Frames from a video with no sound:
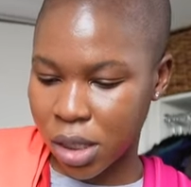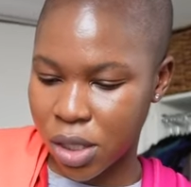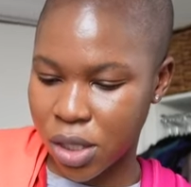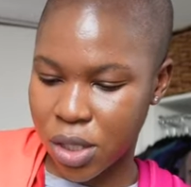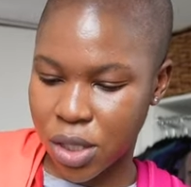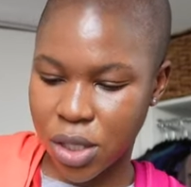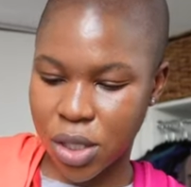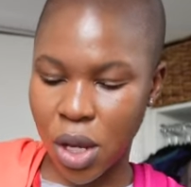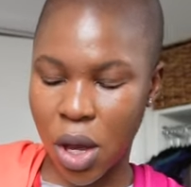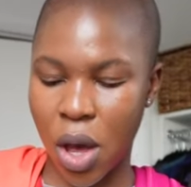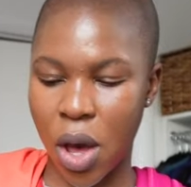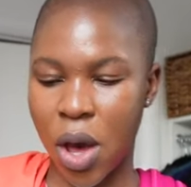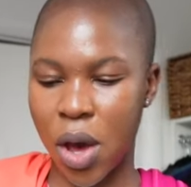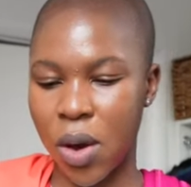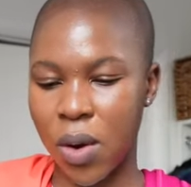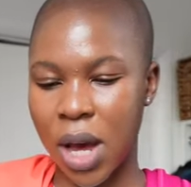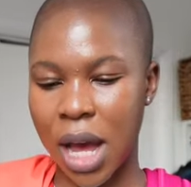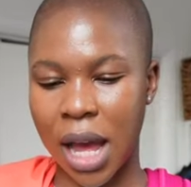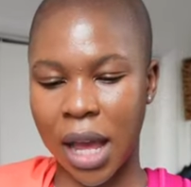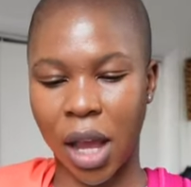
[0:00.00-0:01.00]

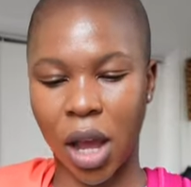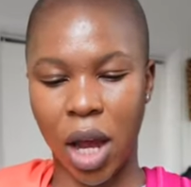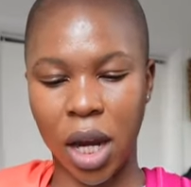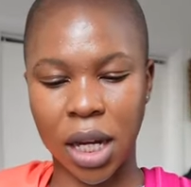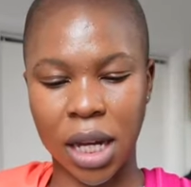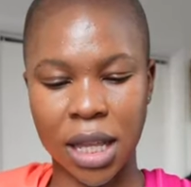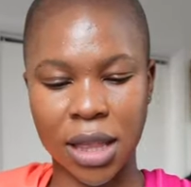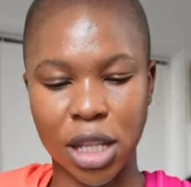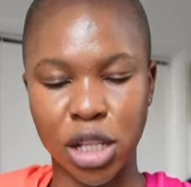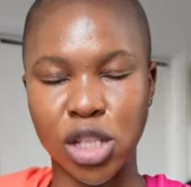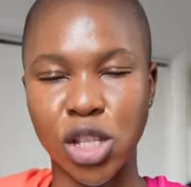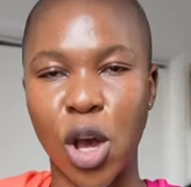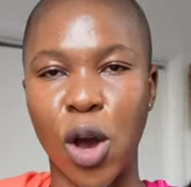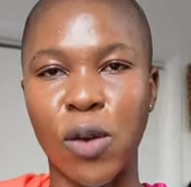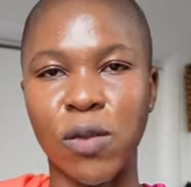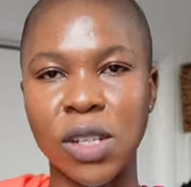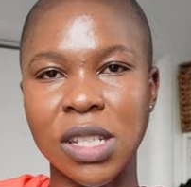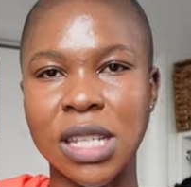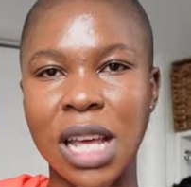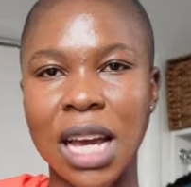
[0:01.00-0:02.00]
So I got this
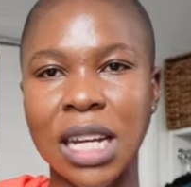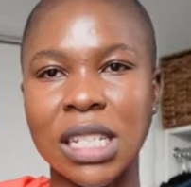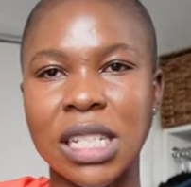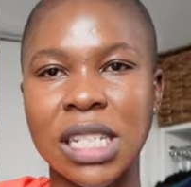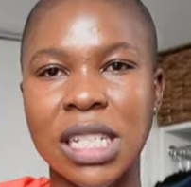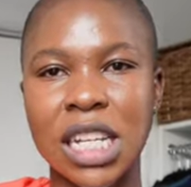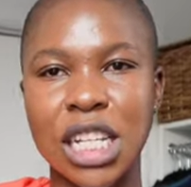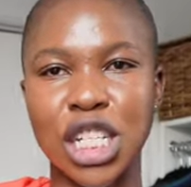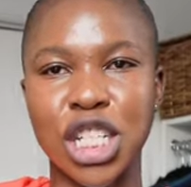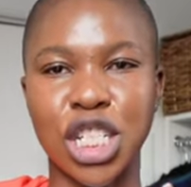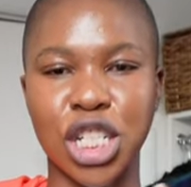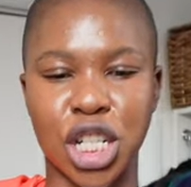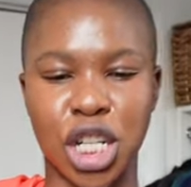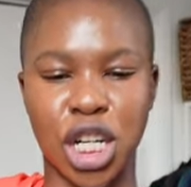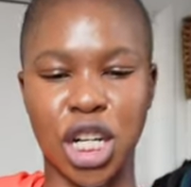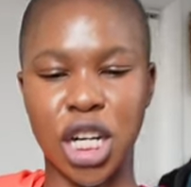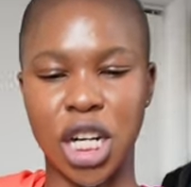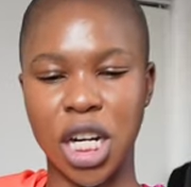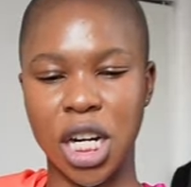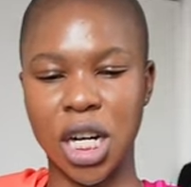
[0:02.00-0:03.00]
oversized
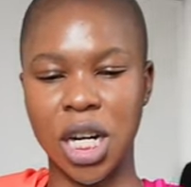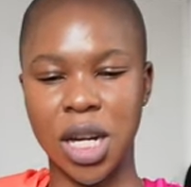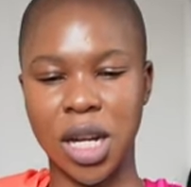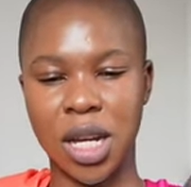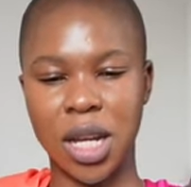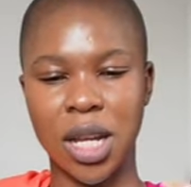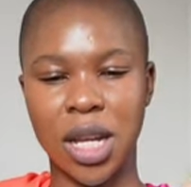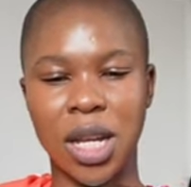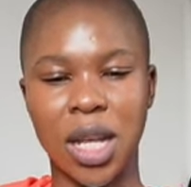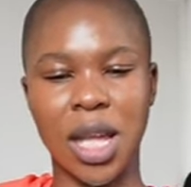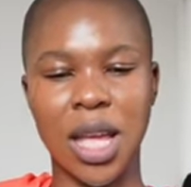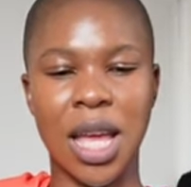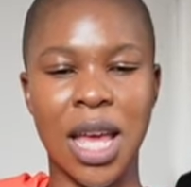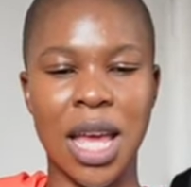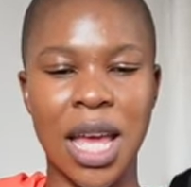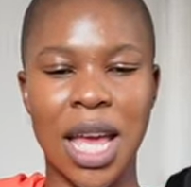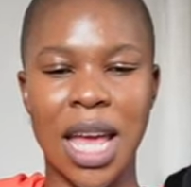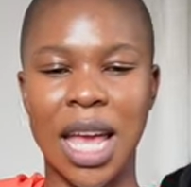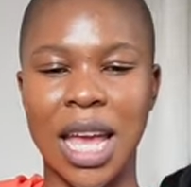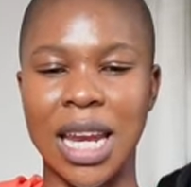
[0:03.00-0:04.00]
t-shirt
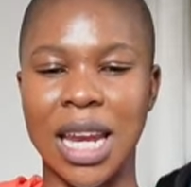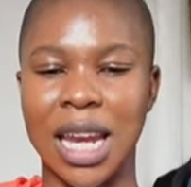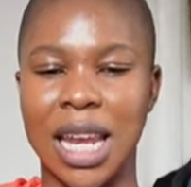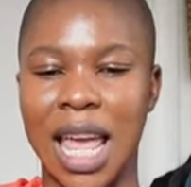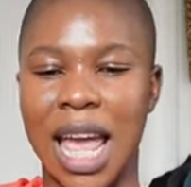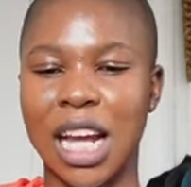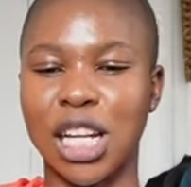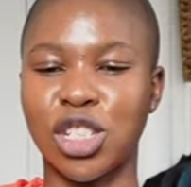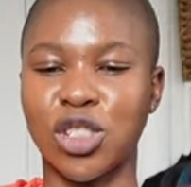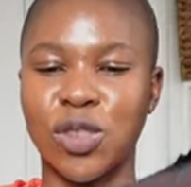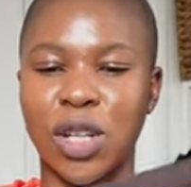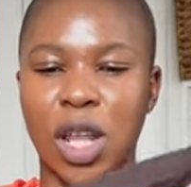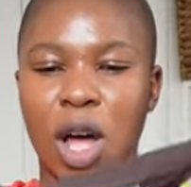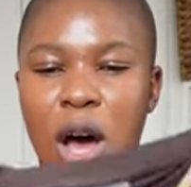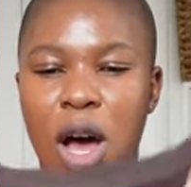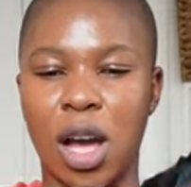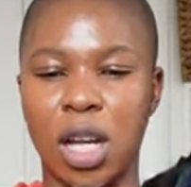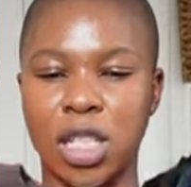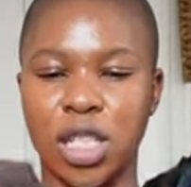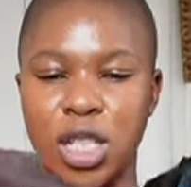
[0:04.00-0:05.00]
in an extra
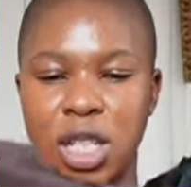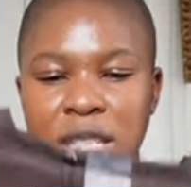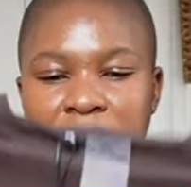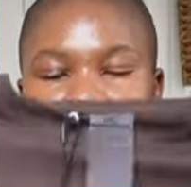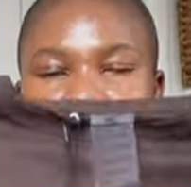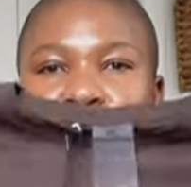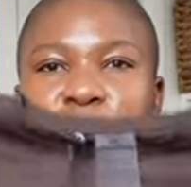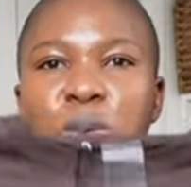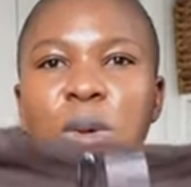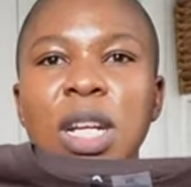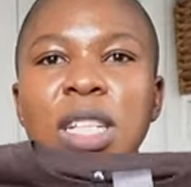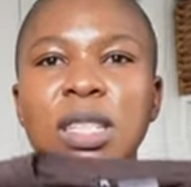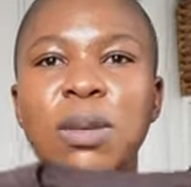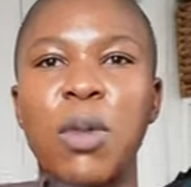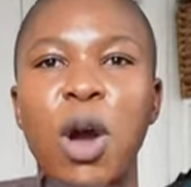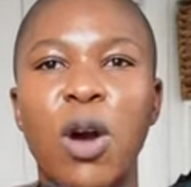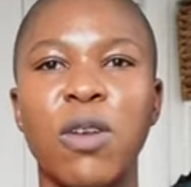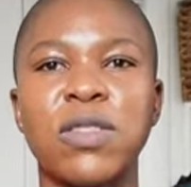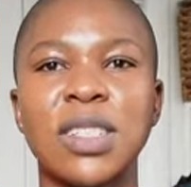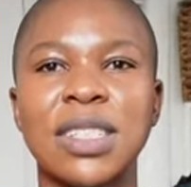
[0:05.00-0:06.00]
large because I just wanted
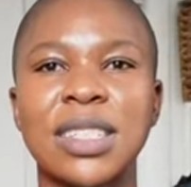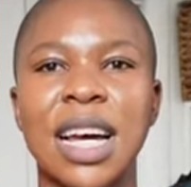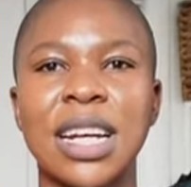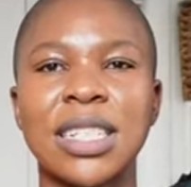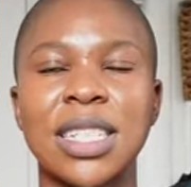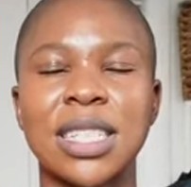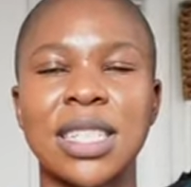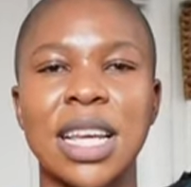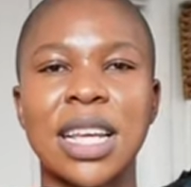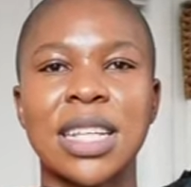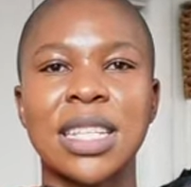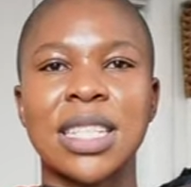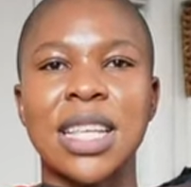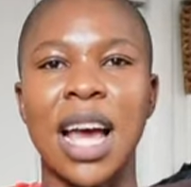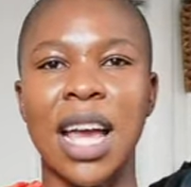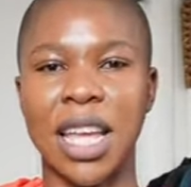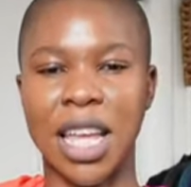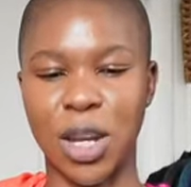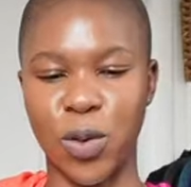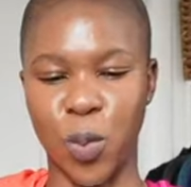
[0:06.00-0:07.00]
some oversized things
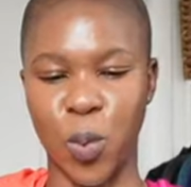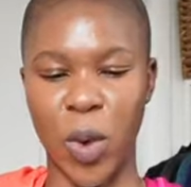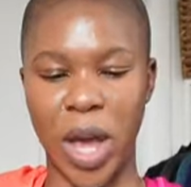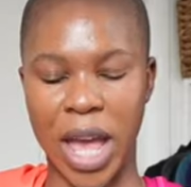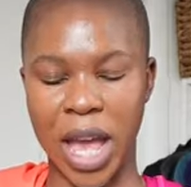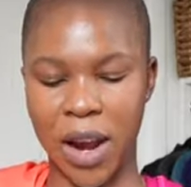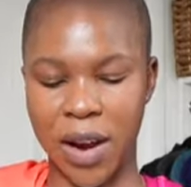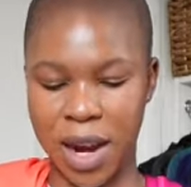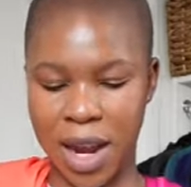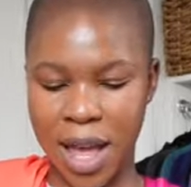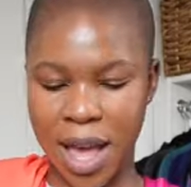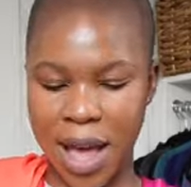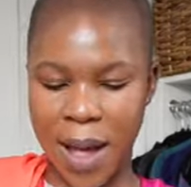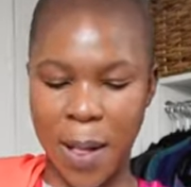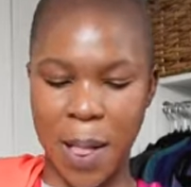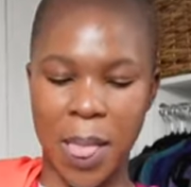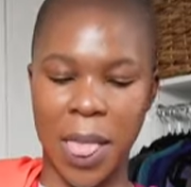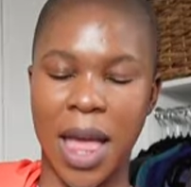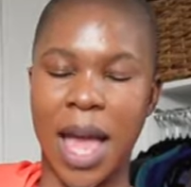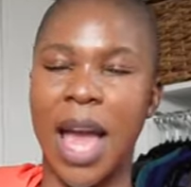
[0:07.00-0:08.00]
I can wear
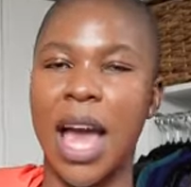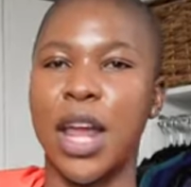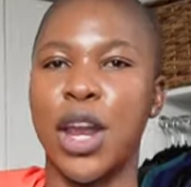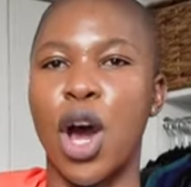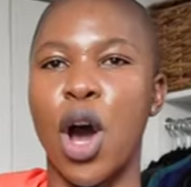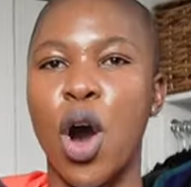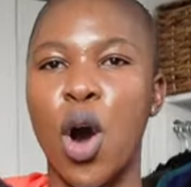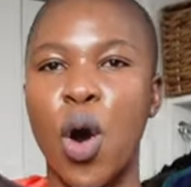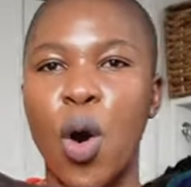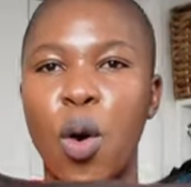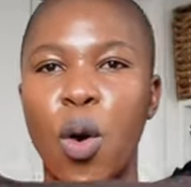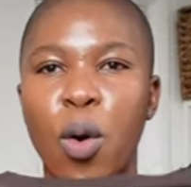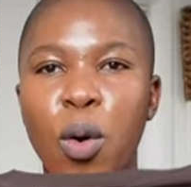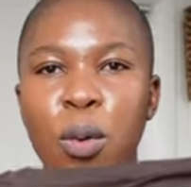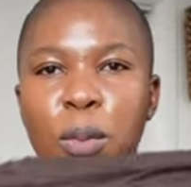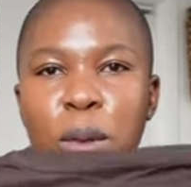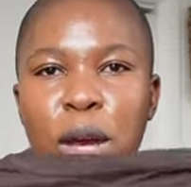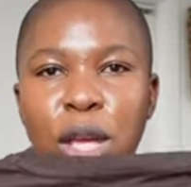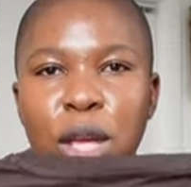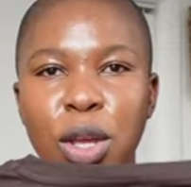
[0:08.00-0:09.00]
at
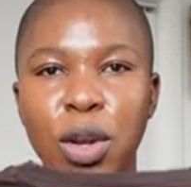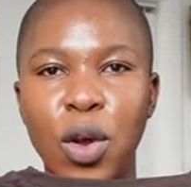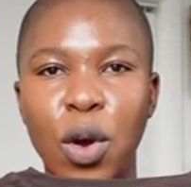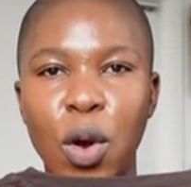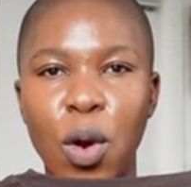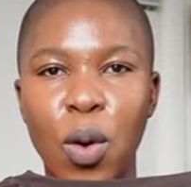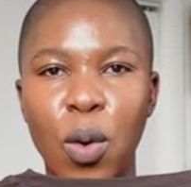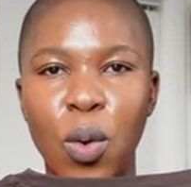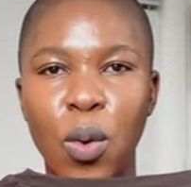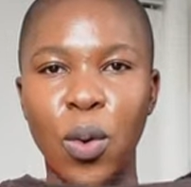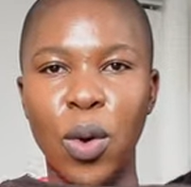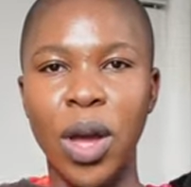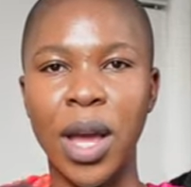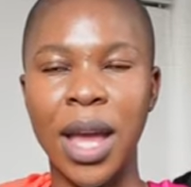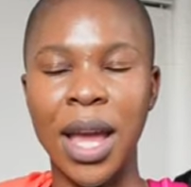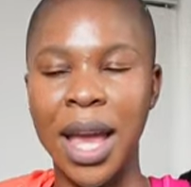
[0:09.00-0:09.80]
home, you know?